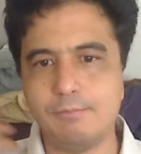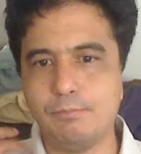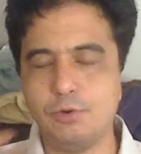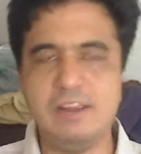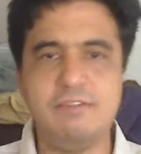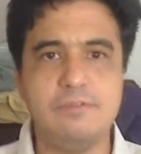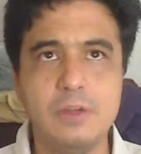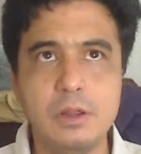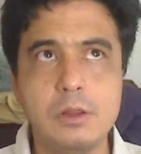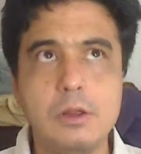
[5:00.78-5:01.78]
brief
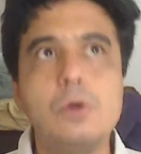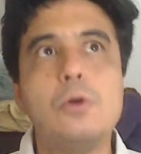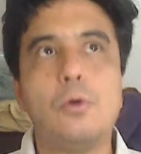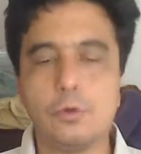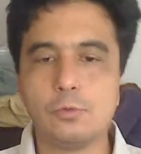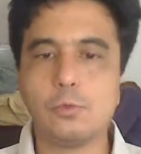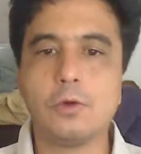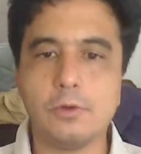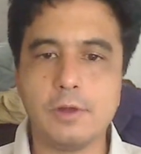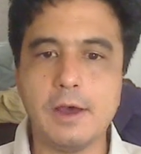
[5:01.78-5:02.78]
old
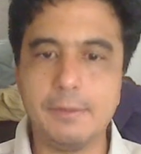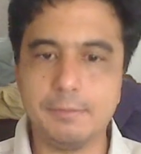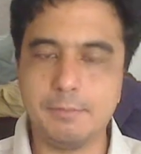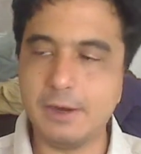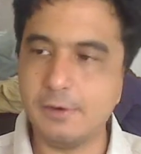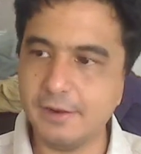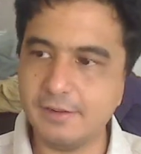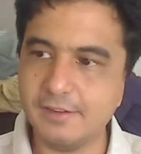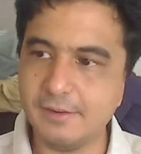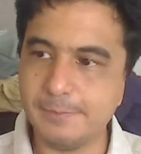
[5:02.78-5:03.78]
world hops
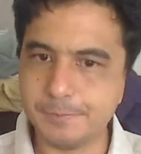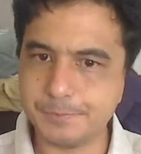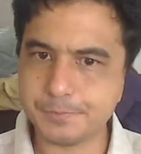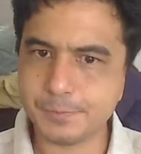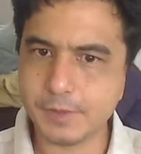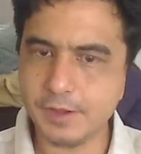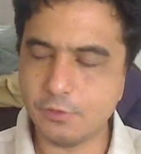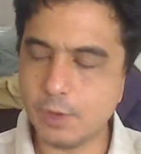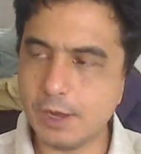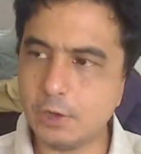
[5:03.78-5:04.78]
bitterness as
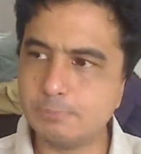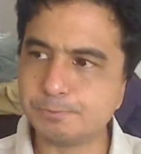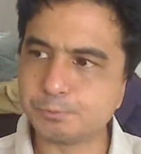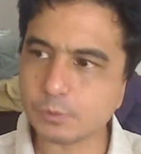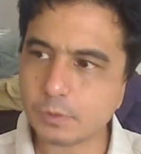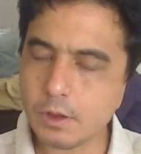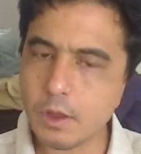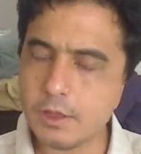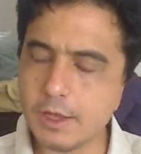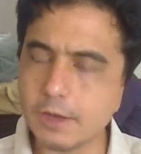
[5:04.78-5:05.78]
well
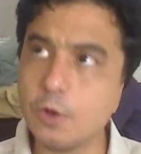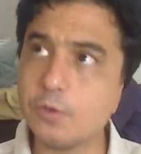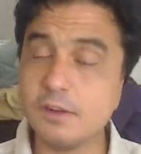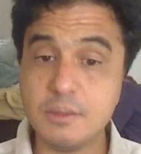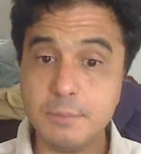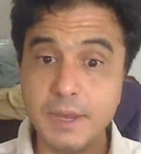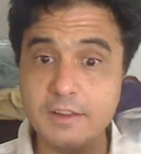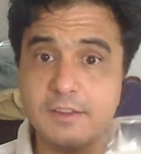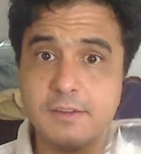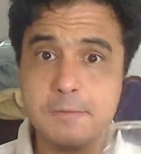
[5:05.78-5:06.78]
that goes into the
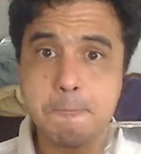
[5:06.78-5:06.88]
mids.